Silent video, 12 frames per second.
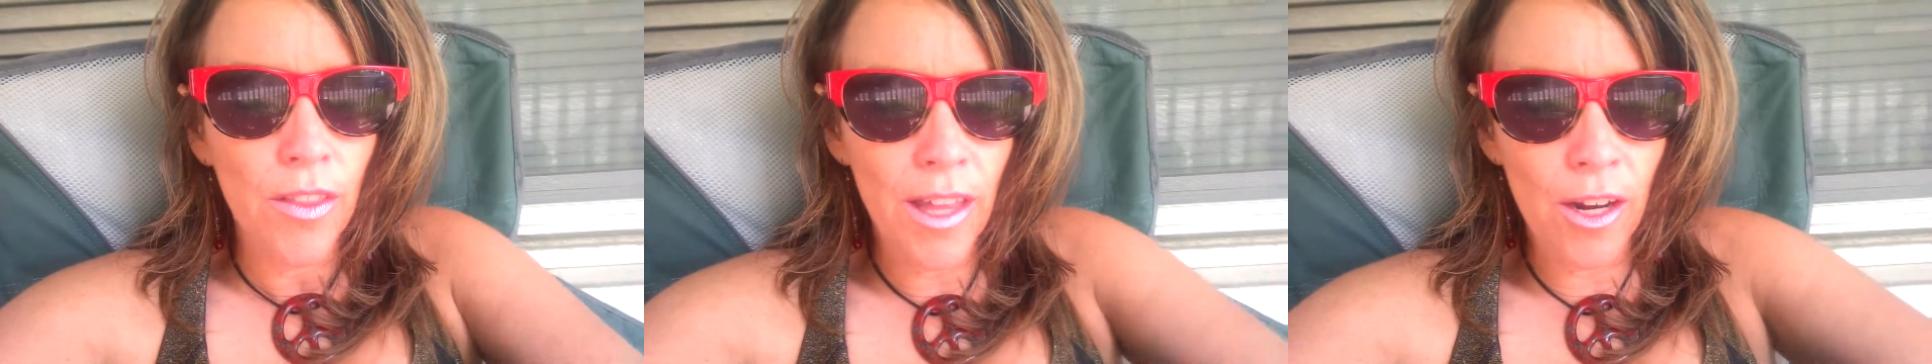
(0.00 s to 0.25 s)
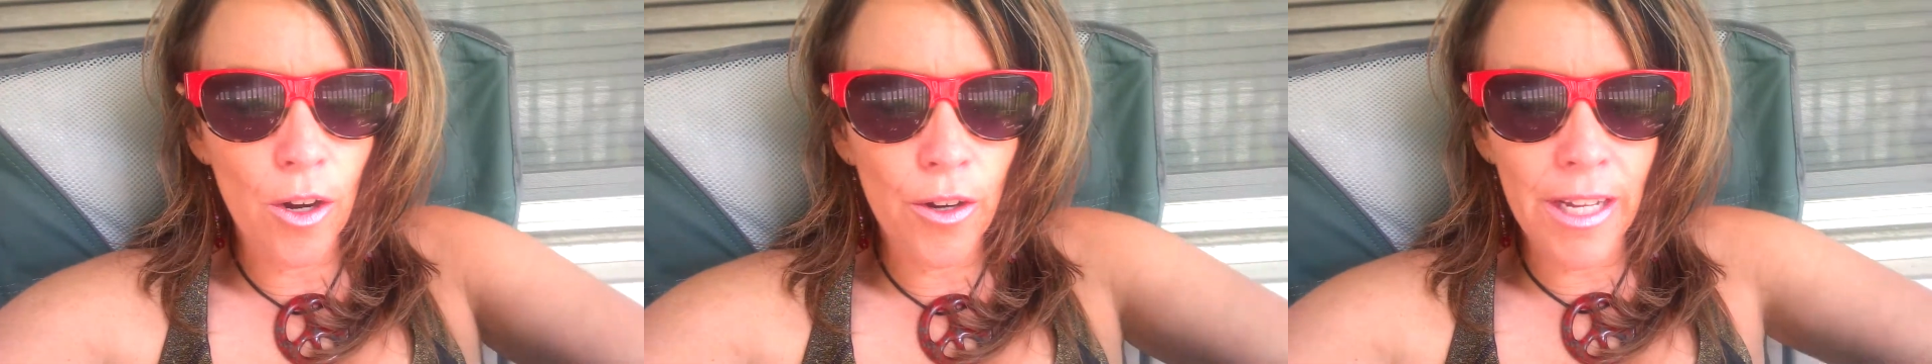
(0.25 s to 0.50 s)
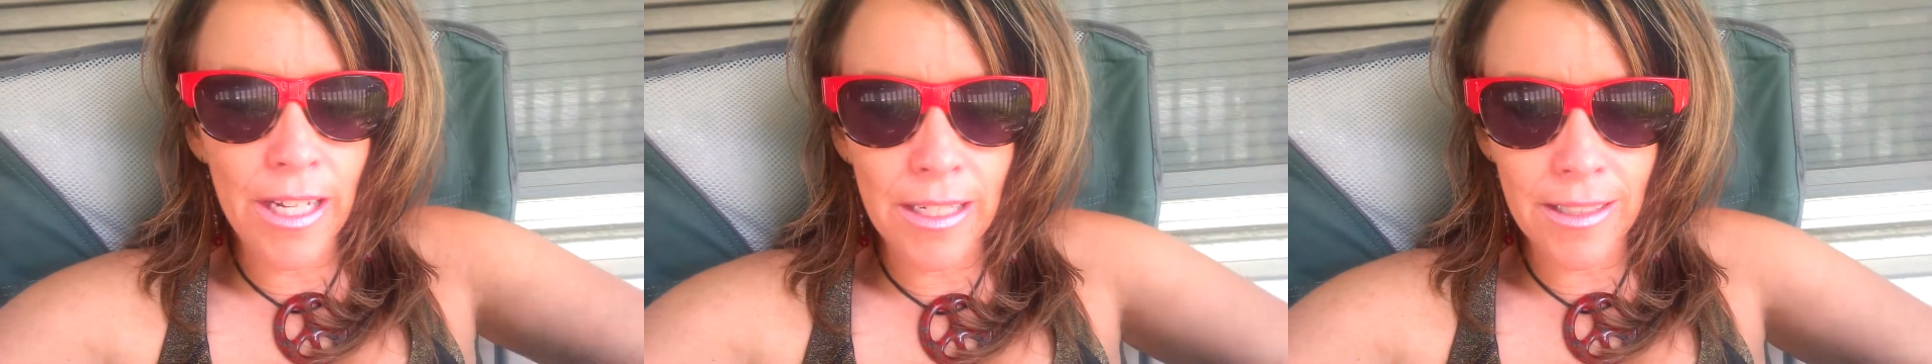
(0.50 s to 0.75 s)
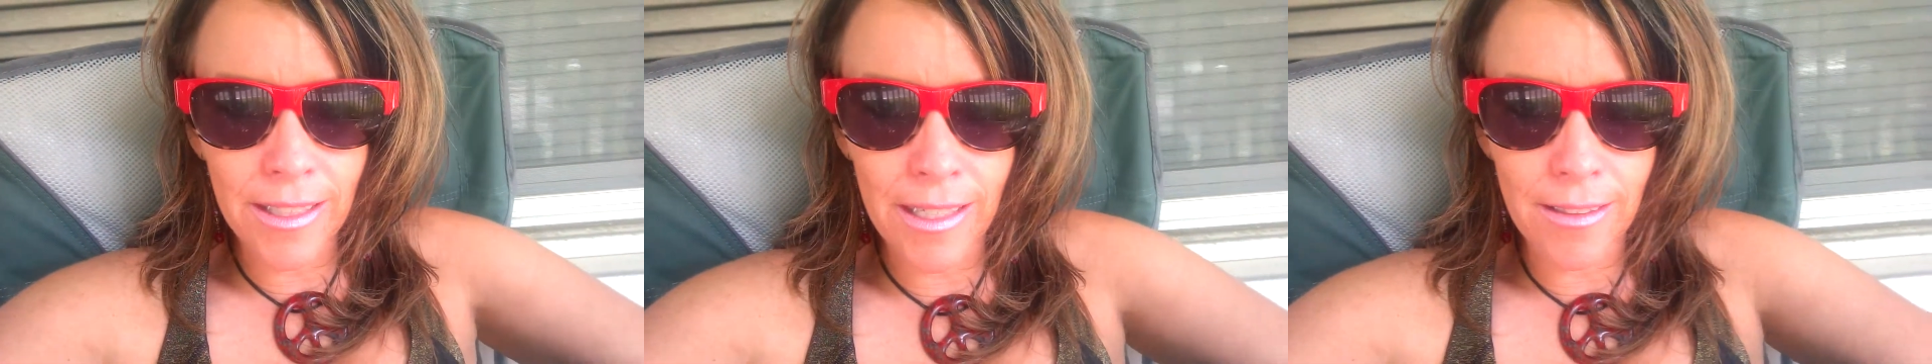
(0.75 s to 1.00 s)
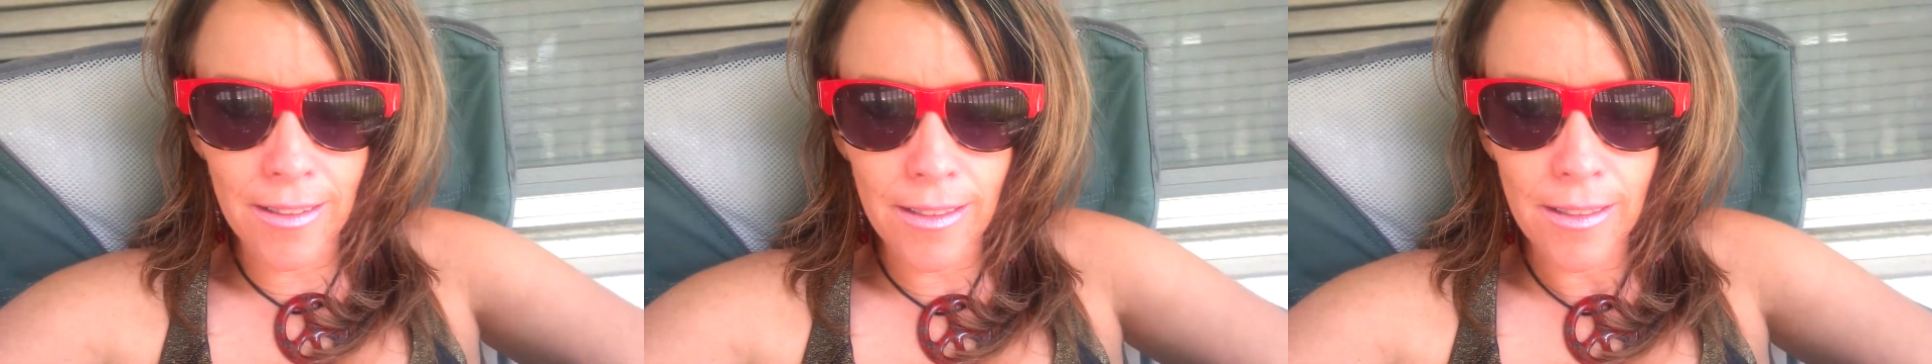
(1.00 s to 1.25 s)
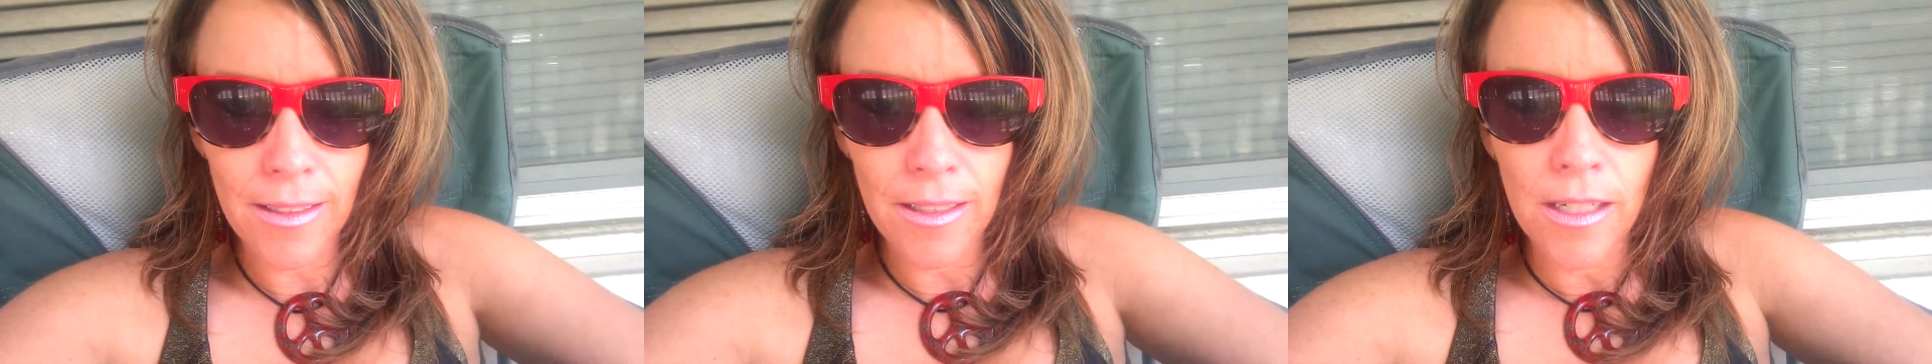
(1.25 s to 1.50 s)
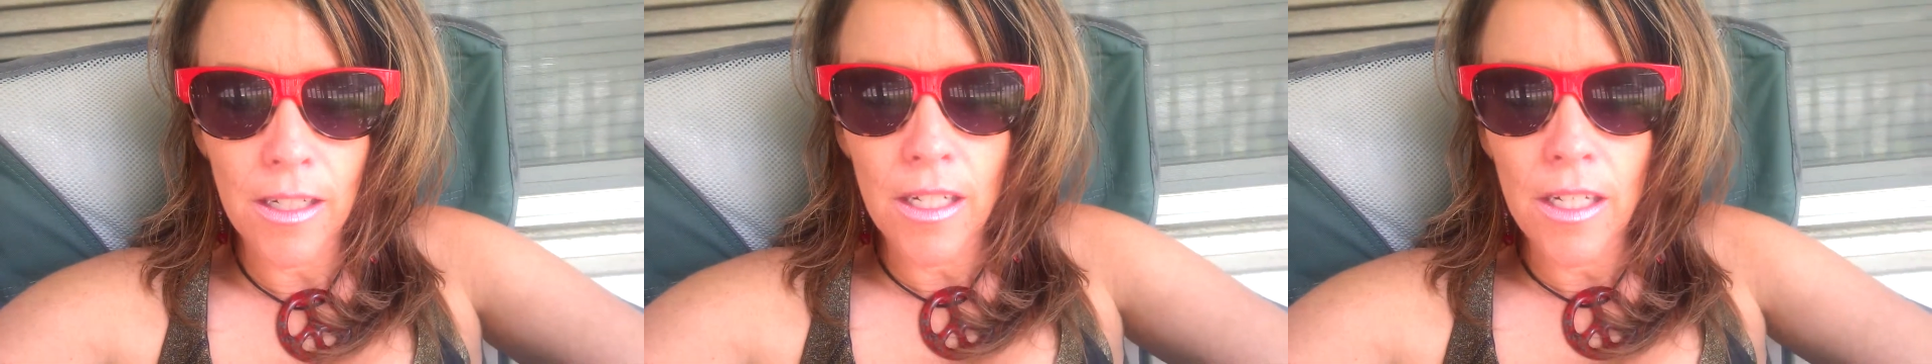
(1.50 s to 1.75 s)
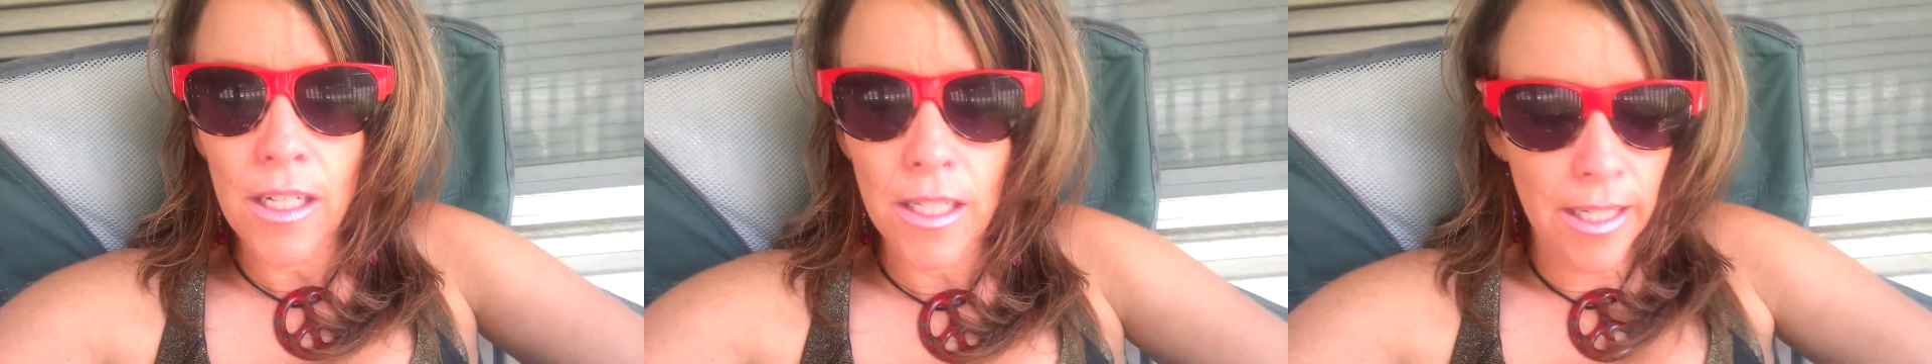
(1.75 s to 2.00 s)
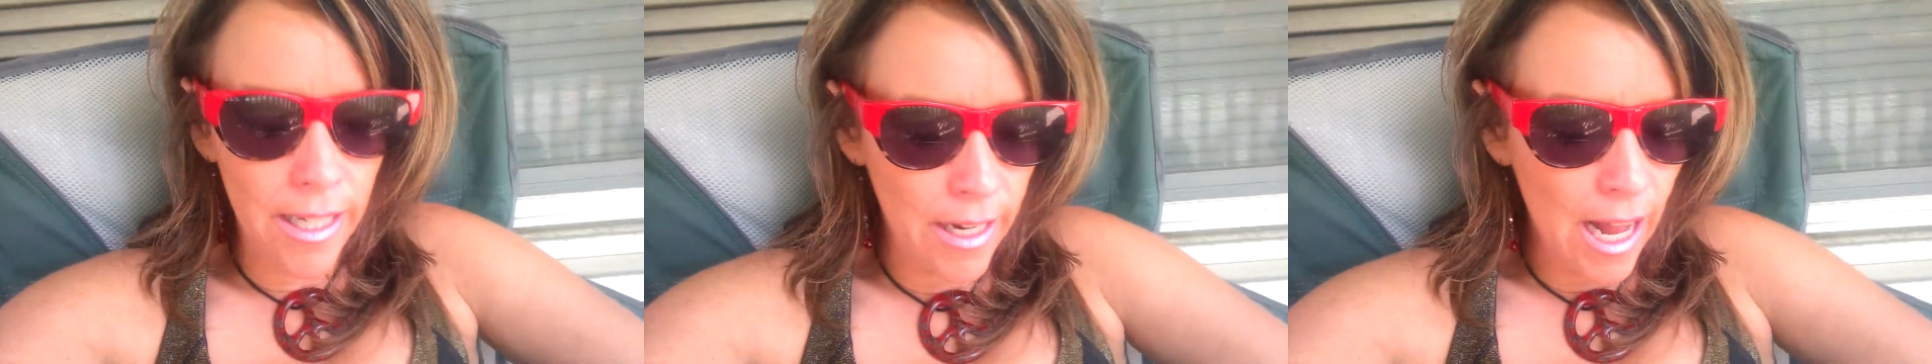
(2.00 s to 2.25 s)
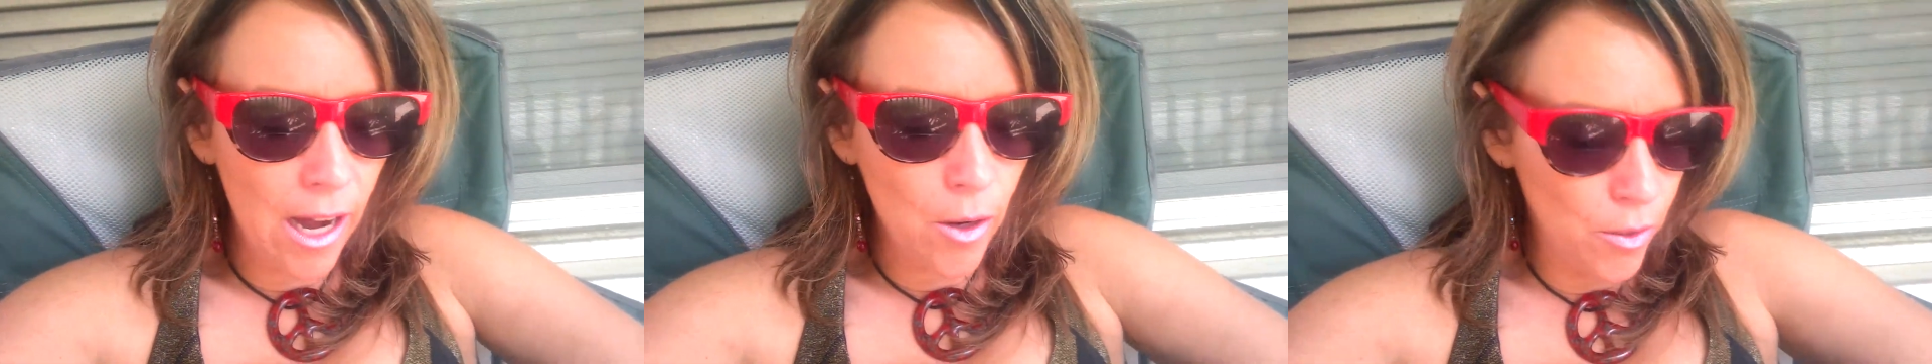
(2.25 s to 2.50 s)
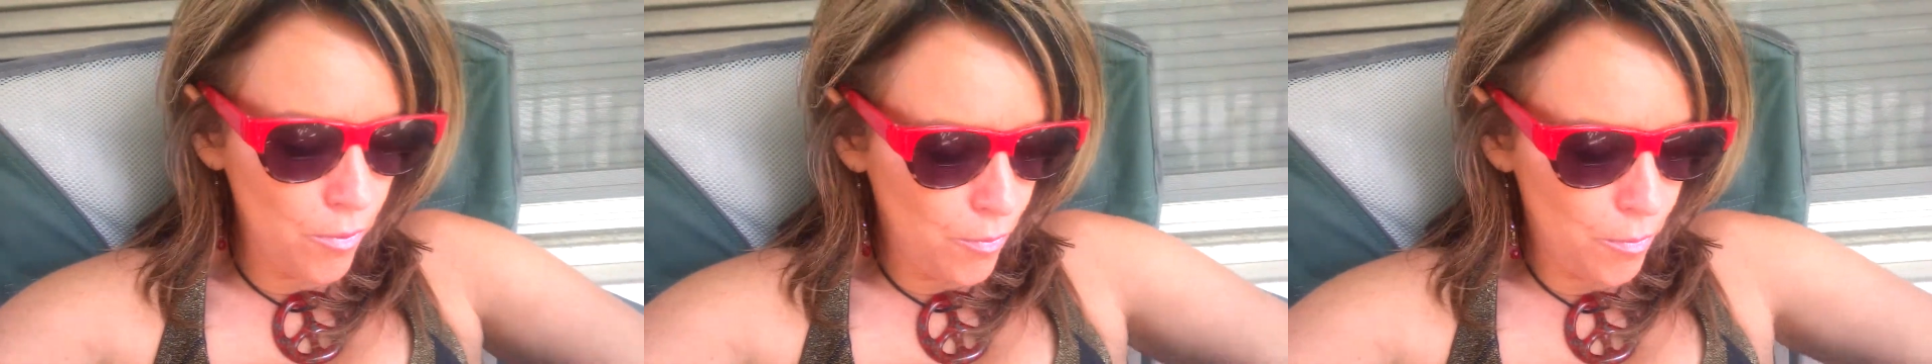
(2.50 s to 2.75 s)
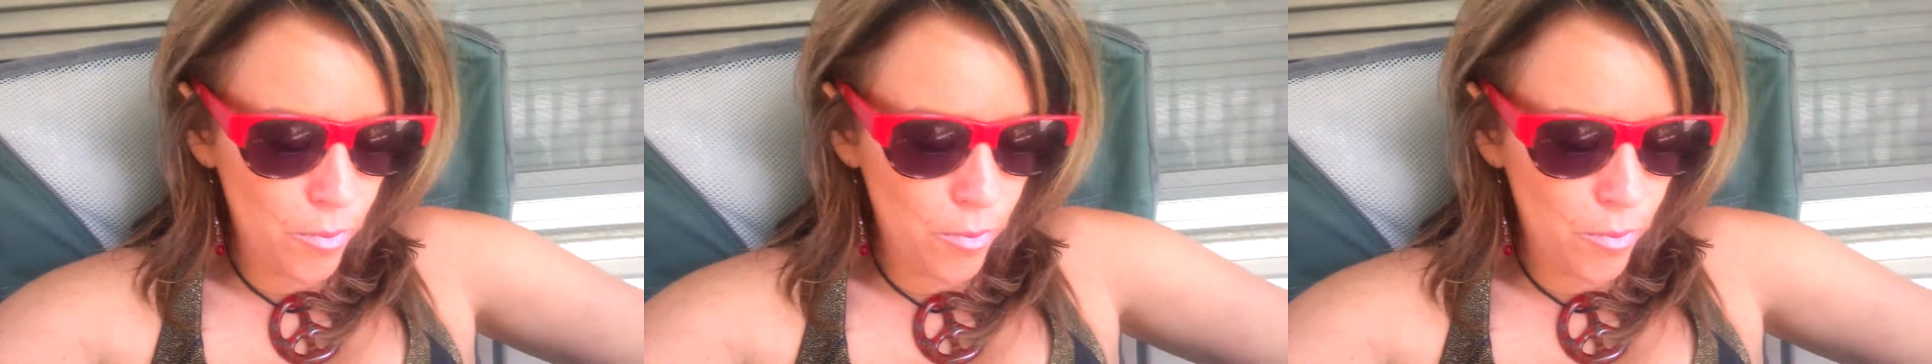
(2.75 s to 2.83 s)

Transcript: that are innocent get out of